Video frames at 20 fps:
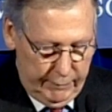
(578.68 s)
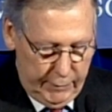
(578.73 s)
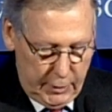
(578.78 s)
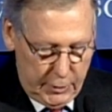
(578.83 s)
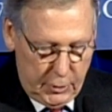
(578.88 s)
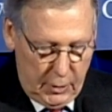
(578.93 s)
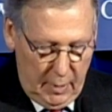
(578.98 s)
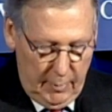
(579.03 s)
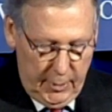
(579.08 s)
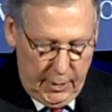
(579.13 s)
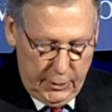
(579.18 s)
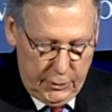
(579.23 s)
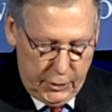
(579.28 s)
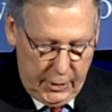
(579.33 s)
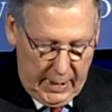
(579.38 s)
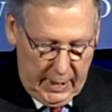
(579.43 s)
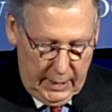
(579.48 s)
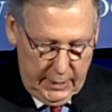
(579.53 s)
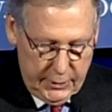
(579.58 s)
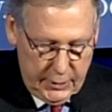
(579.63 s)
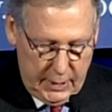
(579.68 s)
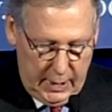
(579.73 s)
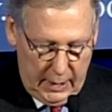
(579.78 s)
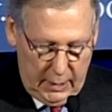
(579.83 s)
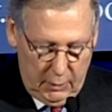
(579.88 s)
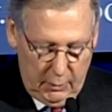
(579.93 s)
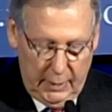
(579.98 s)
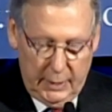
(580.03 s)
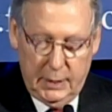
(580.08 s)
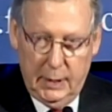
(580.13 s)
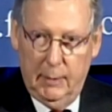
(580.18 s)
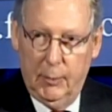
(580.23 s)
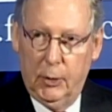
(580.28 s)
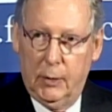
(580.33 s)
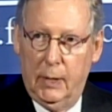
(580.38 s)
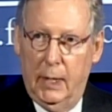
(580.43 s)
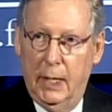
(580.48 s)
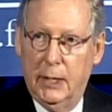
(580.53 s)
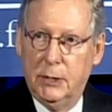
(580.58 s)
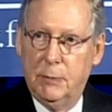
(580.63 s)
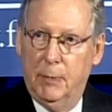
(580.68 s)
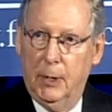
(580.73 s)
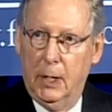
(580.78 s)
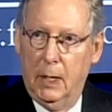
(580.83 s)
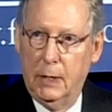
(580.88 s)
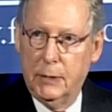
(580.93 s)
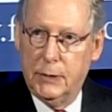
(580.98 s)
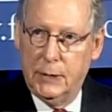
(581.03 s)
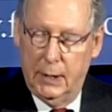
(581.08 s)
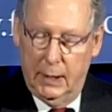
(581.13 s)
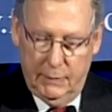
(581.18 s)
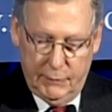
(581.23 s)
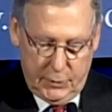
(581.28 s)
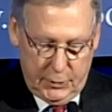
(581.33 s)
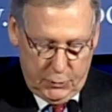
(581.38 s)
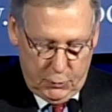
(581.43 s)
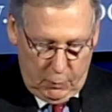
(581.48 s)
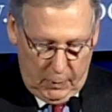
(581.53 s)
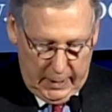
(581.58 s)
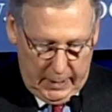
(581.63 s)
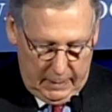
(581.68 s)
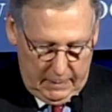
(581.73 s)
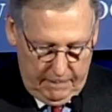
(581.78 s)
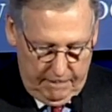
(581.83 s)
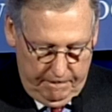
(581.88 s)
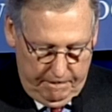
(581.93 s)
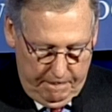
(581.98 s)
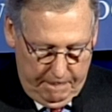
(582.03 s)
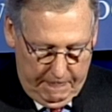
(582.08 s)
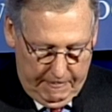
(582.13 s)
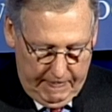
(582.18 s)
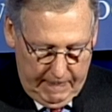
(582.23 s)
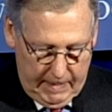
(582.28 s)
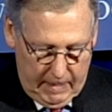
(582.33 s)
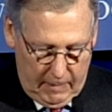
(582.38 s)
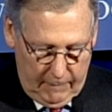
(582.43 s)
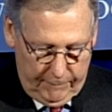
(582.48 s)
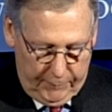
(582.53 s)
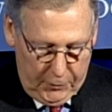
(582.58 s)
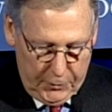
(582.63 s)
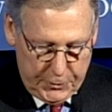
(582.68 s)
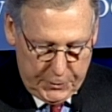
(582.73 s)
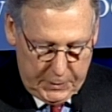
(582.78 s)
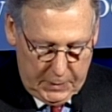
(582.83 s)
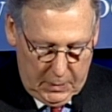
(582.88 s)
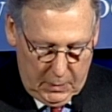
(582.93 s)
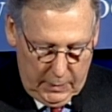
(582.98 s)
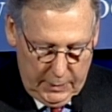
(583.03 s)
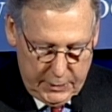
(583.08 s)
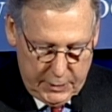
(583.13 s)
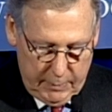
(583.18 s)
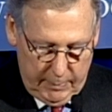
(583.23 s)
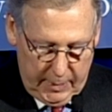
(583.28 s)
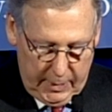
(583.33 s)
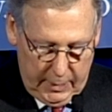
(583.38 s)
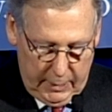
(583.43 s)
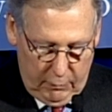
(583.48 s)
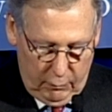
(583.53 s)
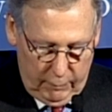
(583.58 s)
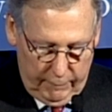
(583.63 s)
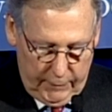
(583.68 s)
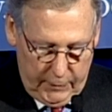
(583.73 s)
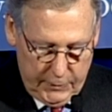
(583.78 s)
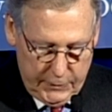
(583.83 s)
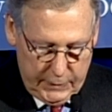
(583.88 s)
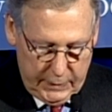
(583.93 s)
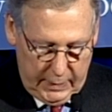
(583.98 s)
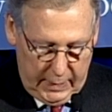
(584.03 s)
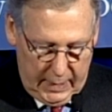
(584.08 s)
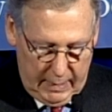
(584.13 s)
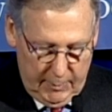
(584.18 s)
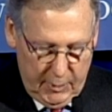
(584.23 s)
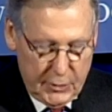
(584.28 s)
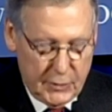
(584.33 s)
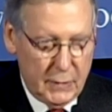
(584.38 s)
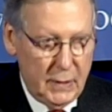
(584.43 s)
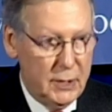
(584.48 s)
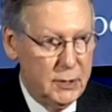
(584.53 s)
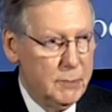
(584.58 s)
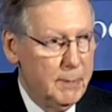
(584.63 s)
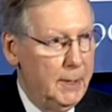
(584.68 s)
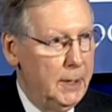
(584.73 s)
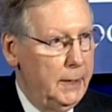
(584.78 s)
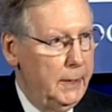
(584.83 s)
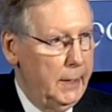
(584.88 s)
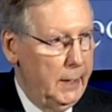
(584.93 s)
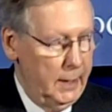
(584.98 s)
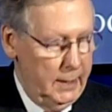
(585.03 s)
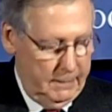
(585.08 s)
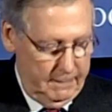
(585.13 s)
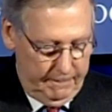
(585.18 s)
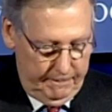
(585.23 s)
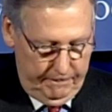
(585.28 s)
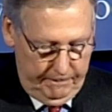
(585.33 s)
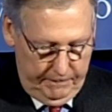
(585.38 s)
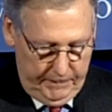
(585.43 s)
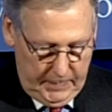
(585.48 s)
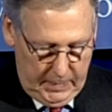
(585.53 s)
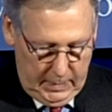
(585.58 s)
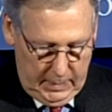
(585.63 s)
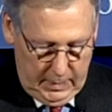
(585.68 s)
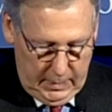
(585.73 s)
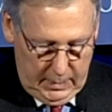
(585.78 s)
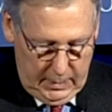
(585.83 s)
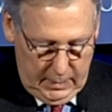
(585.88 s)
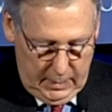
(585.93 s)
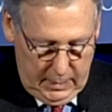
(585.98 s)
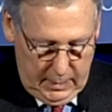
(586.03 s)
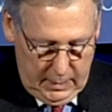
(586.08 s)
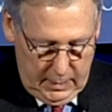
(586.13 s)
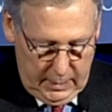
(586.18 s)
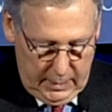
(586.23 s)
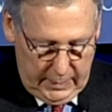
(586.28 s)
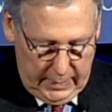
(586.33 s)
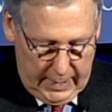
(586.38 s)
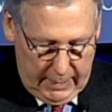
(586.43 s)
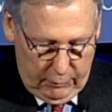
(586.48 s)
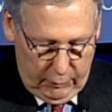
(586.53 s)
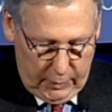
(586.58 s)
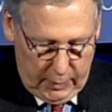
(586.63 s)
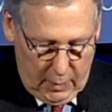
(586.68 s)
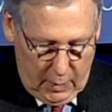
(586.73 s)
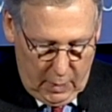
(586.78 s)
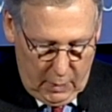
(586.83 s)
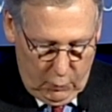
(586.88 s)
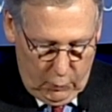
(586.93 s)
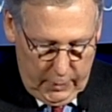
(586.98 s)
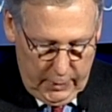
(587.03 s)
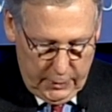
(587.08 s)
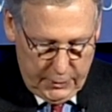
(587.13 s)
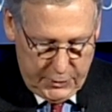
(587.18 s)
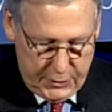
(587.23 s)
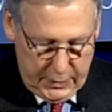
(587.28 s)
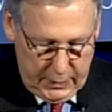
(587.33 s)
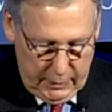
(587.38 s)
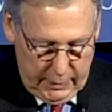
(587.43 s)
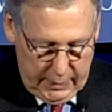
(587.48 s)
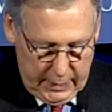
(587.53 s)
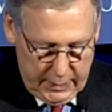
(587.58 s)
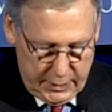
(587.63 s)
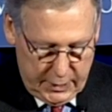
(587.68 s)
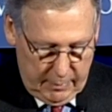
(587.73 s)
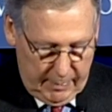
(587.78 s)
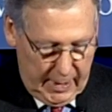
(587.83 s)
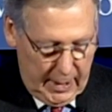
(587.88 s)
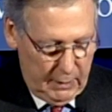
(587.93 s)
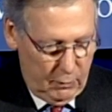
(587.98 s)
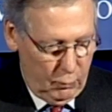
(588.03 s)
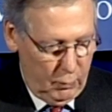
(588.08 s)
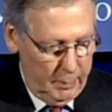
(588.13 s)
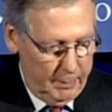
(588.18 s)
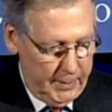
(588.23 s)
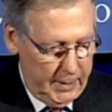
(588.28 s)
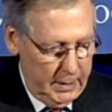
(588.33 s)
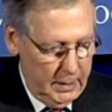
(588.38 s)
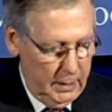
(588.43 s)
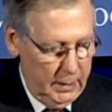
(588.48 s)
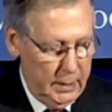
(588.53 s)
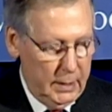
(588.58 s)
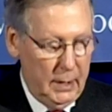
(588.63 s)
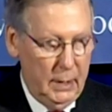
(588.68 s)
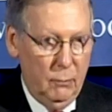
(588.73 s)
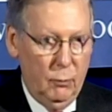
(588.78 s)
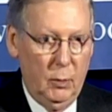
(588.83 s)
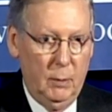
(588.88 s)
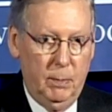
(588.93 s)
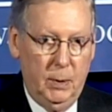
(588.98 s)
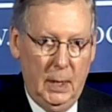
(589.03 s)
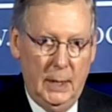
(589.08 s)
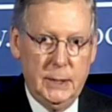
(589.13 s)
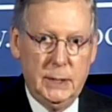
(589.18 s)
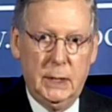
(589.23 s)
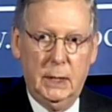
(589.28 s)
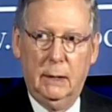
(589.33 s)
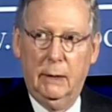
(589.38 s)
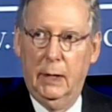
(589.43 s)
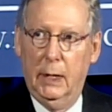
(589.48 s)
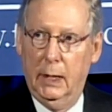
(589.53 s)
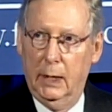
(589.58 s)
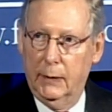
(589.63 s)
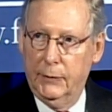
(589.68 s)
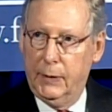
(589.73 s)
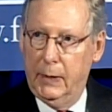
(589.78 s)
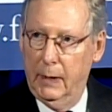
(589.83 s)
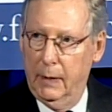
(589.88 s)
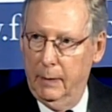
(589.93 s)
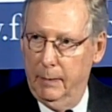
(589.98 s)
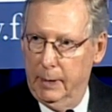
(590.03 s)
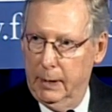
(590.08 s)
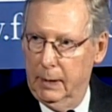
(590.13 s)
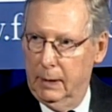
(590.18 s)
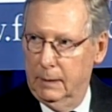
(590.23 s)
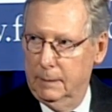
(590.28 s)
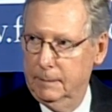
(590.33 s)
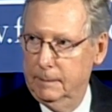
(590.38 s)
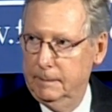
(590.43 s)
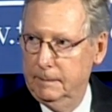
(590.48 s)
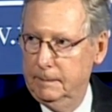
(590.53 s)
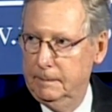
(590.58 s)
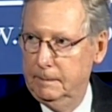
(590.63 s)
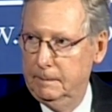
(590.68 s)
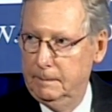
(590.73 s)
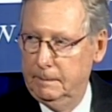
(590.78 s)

So we've determined to challenge not only Democrats, but ourselves as well. Our first goal is to begin to reverse the damage that's been done. In that regard, we are serious about repealing and replacing the health care bill.